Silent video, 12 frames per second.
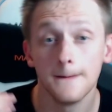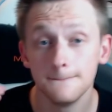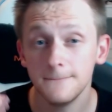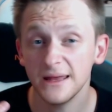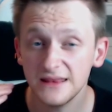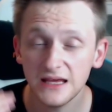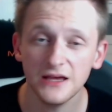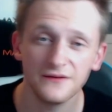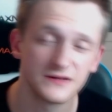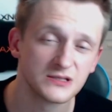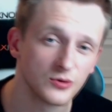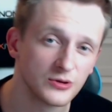Medivh
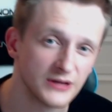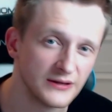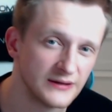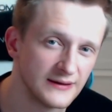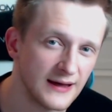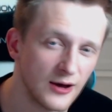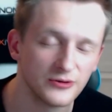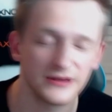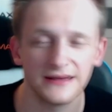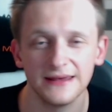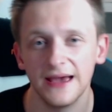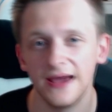is rotating out
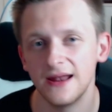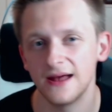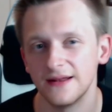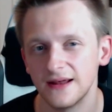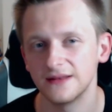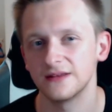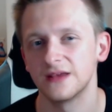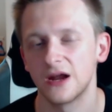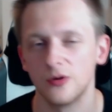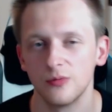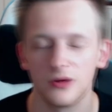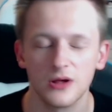again, another
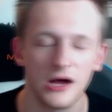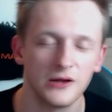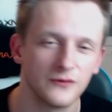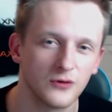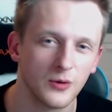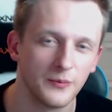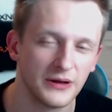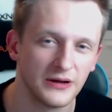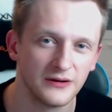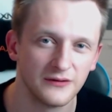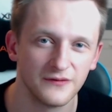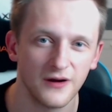terrible card for
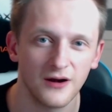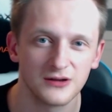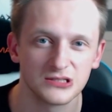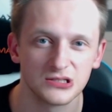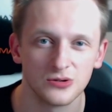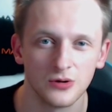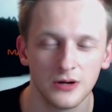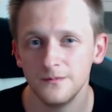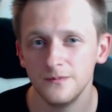competitive Hearthstone.